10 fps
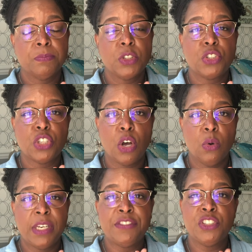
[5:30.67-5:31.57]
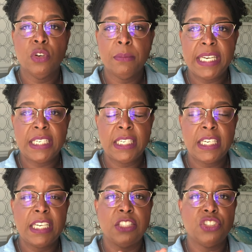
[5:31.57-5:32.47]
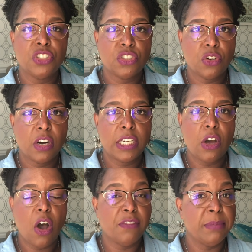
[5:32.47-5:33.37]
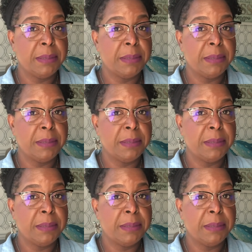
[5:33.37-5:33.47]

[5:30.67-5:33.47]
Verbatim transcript: So if you're making it and just starting off,